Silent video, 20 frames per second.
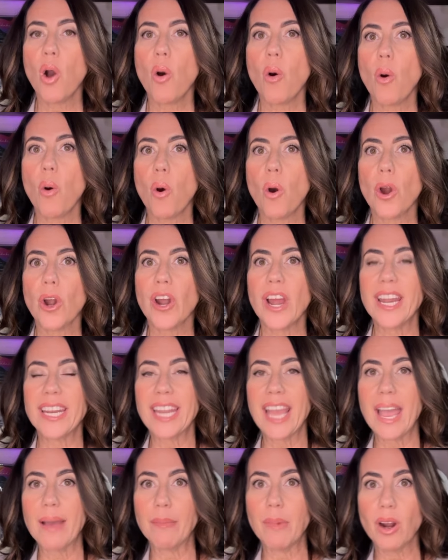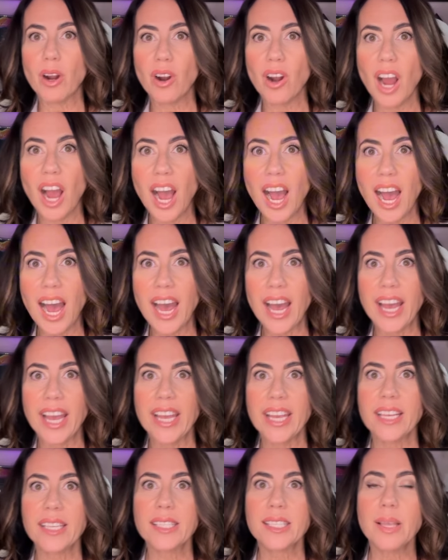or an
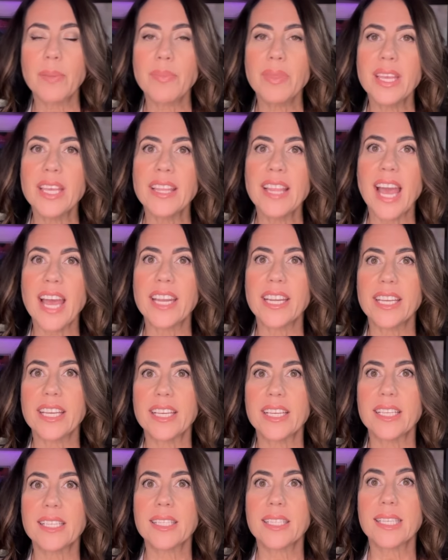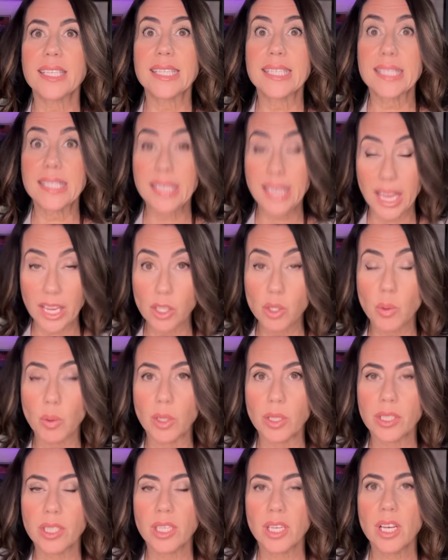MRI, something that is scheduled.